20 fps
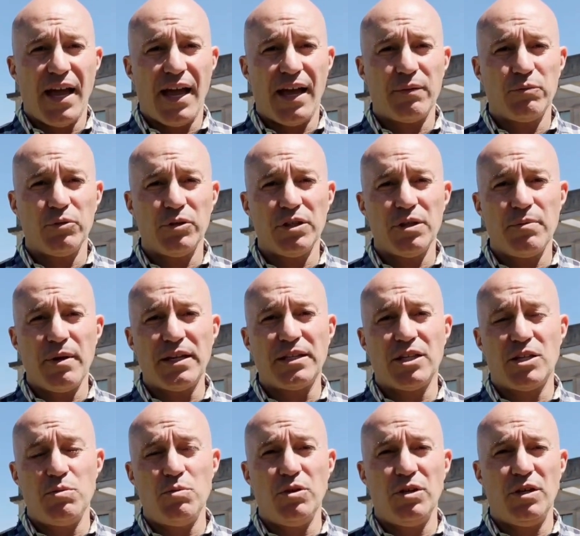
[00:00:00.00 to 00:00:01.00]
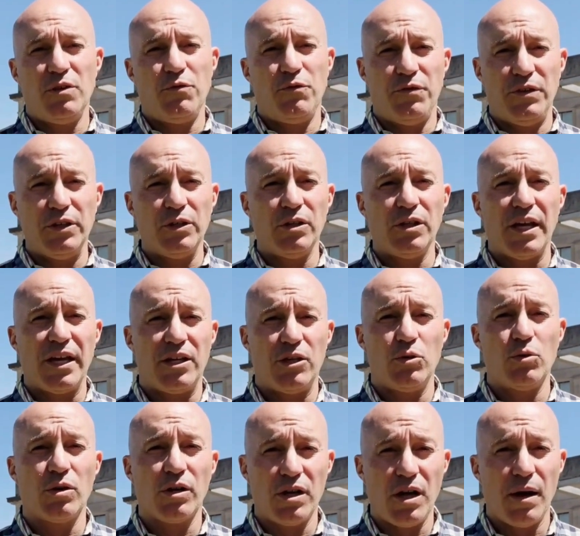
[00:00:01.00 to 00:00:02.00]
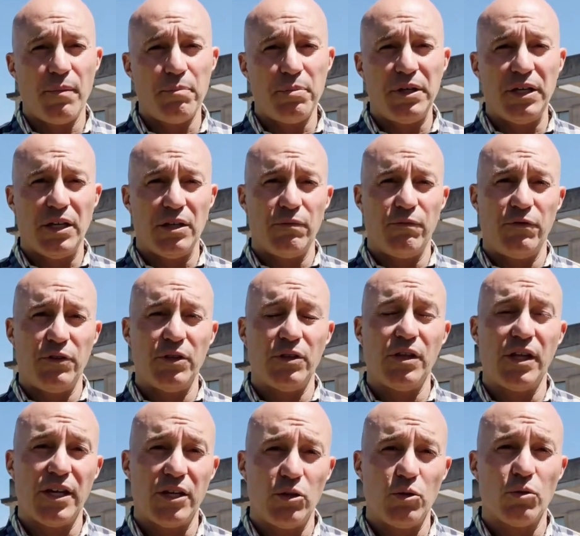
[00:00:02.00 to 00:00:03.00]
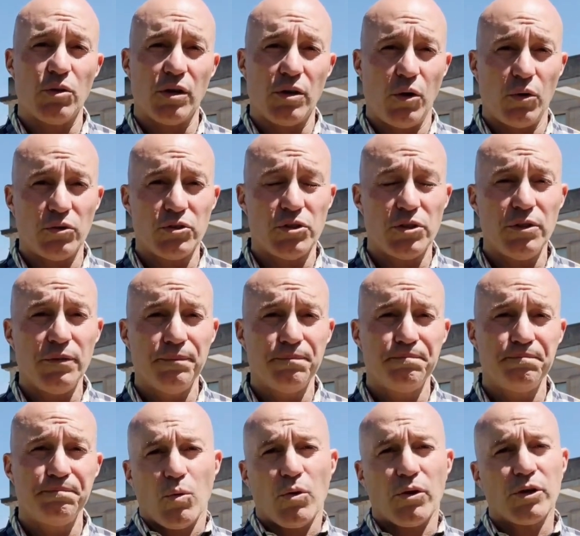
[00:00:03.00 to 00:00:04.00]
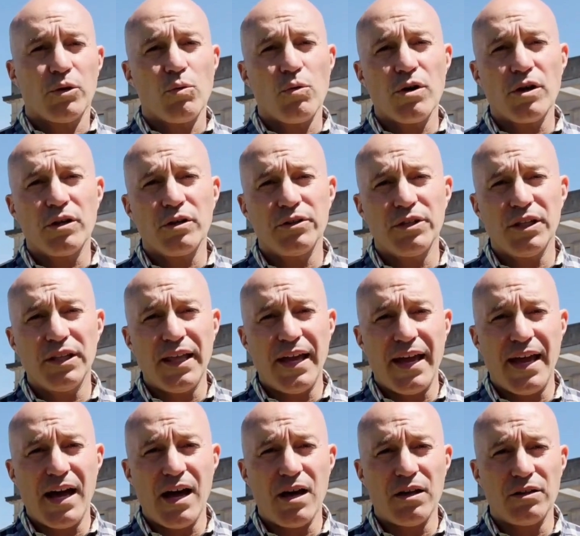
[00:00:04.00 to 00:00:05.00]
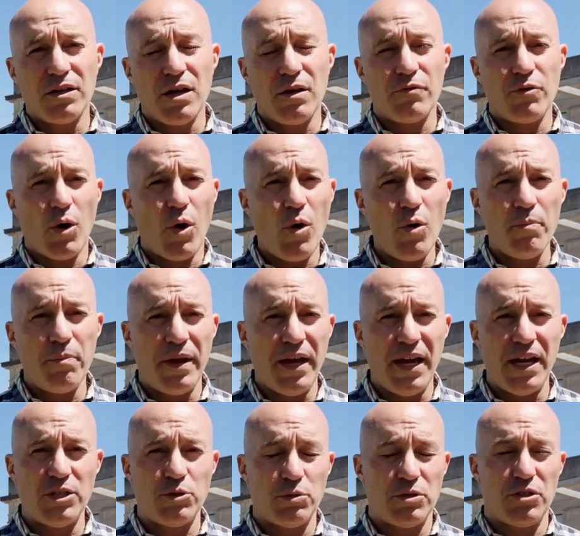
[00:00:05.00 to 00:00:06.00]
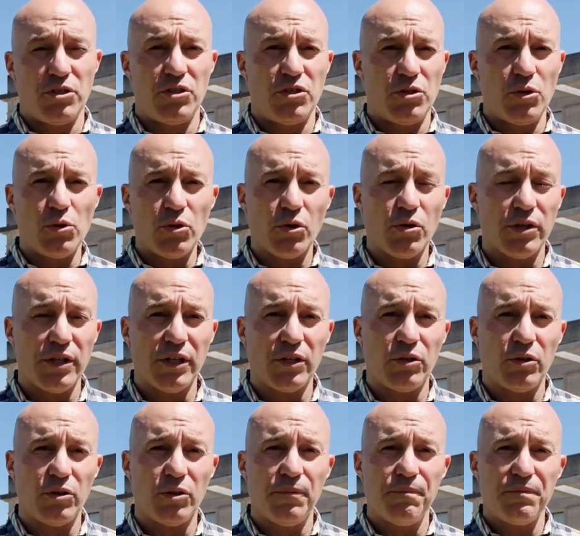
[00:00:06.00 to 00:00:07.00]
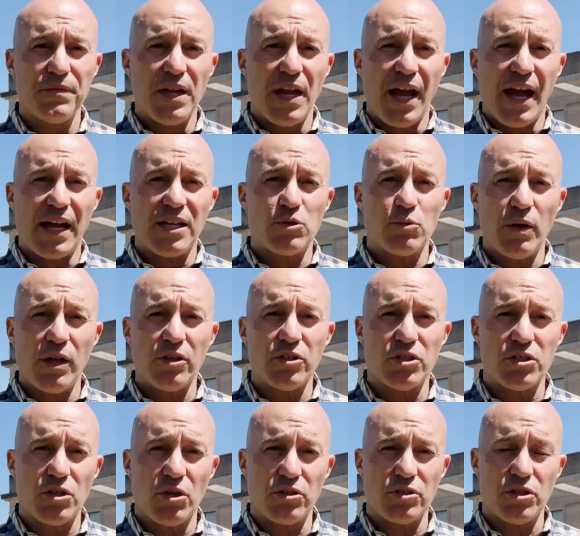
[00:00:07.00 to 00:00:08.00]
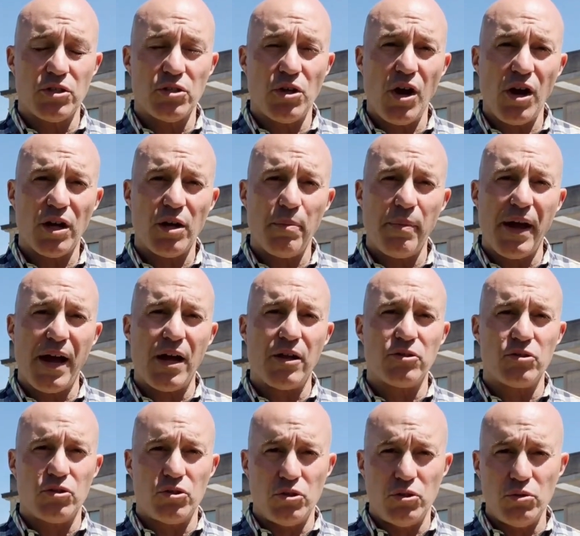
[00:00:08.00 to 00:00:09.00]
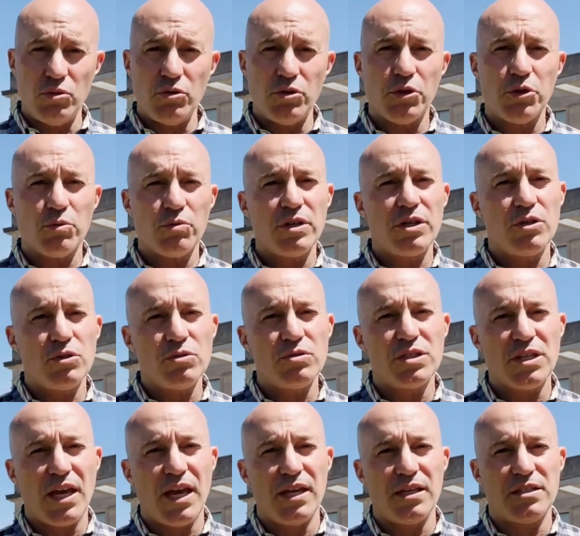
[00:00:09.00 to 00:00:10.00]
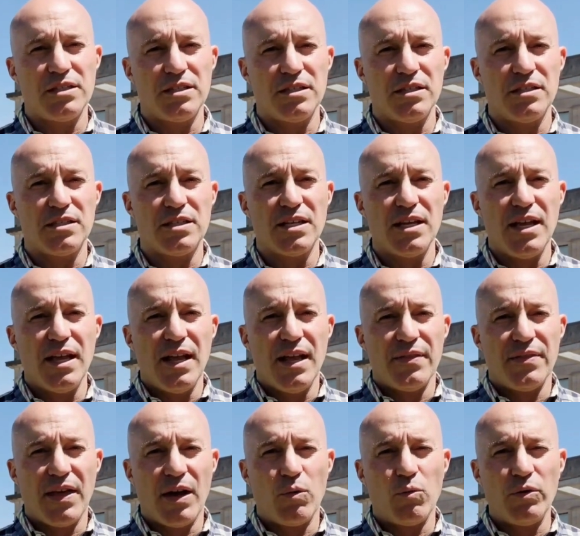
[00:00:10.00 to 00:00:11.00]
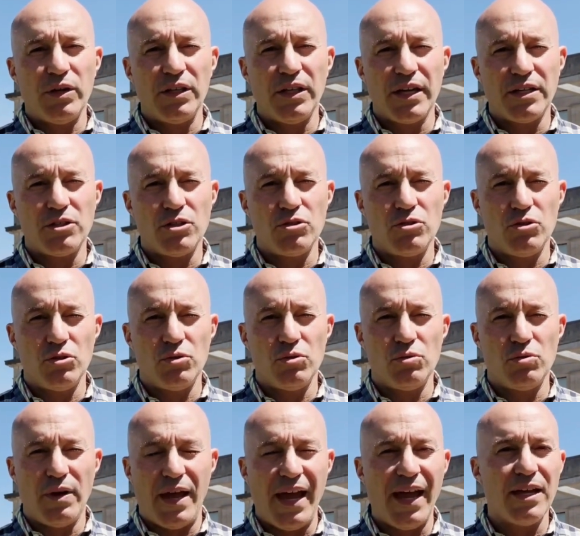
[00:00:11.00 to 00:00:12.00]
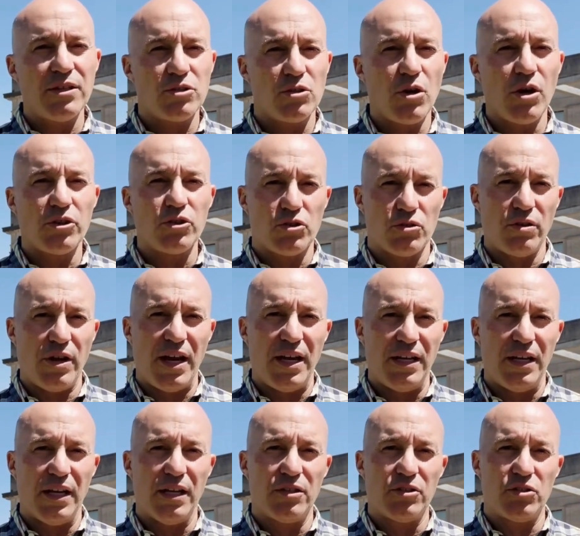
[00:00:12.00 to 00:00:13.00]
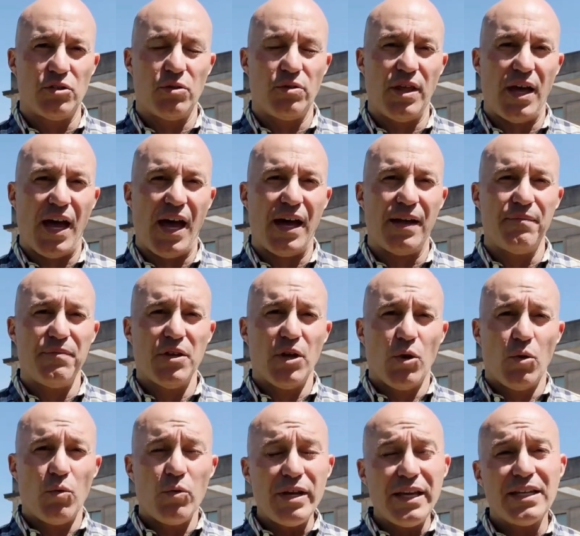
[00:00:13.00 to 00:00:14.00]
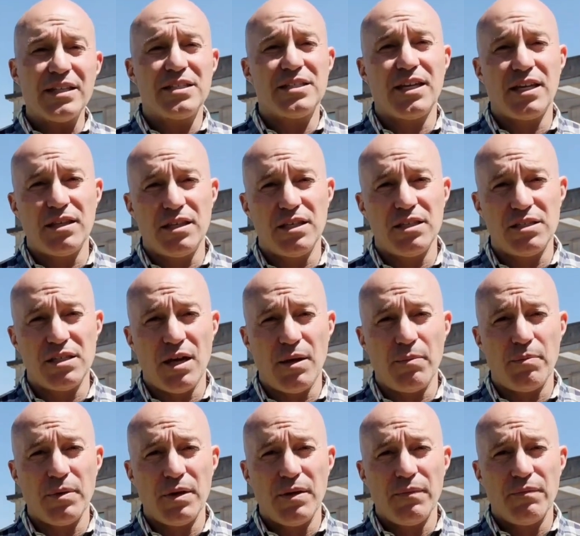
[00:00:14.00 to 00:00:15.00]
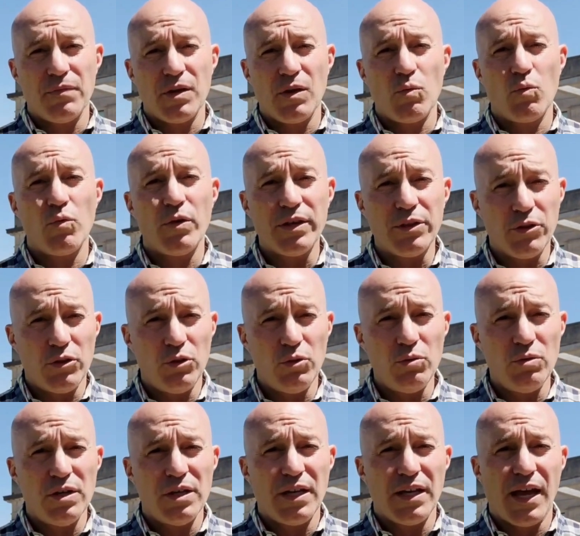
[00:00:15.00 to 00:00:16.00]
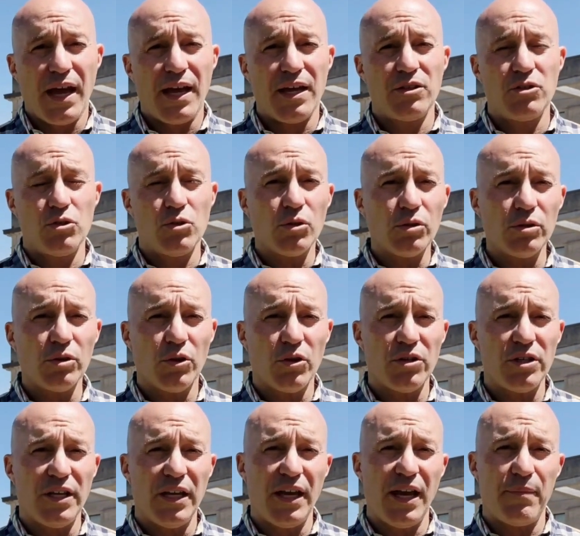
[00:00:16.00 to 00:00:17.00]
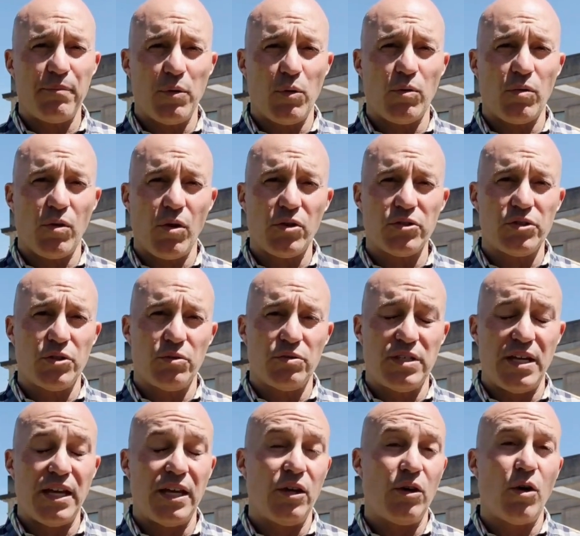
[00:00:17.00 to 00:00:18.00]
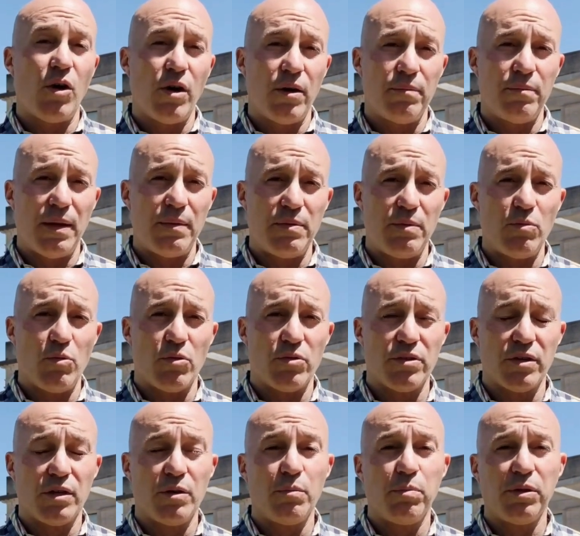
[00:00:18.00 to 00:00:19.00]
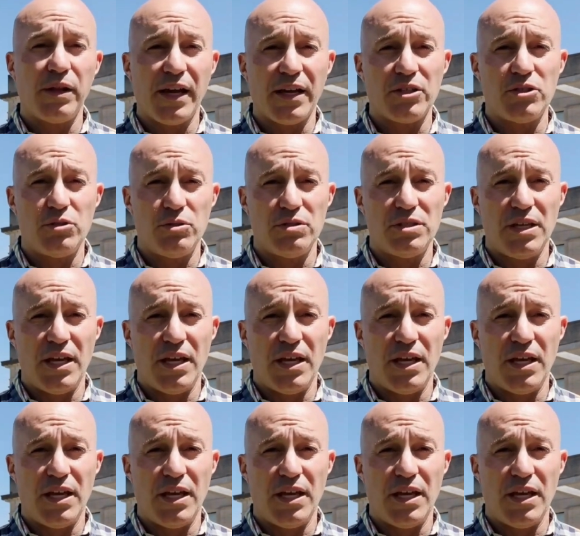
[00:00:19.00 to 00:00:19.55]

and really make the community feel like your company and feel like your culture. We're going to work on the layout of the homepage, which is so critical, as well as start to talk about 2 to 3 use cases that we like to do hands-on training so that we can set these up with you and you're learning, but we're also taking on maybe more of the complex use